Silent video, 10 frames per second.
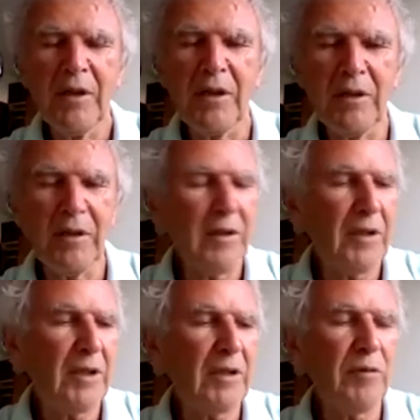
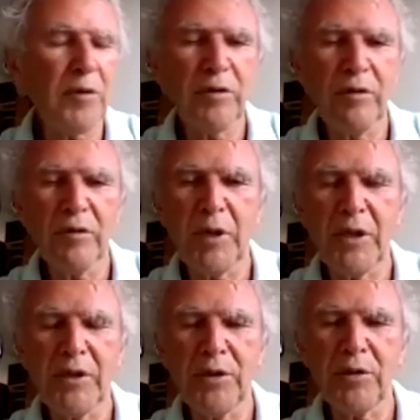Then it was used
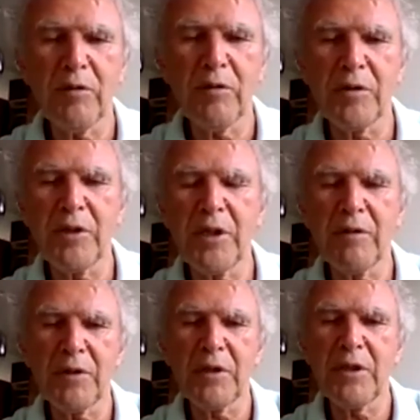by Dichkov and
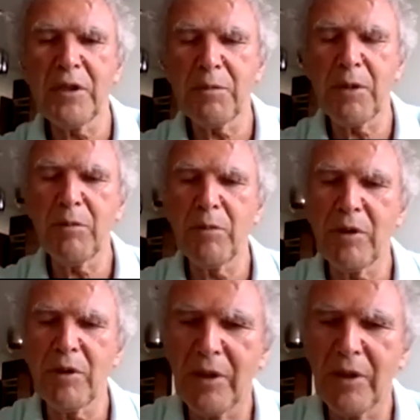Rykov in his paper,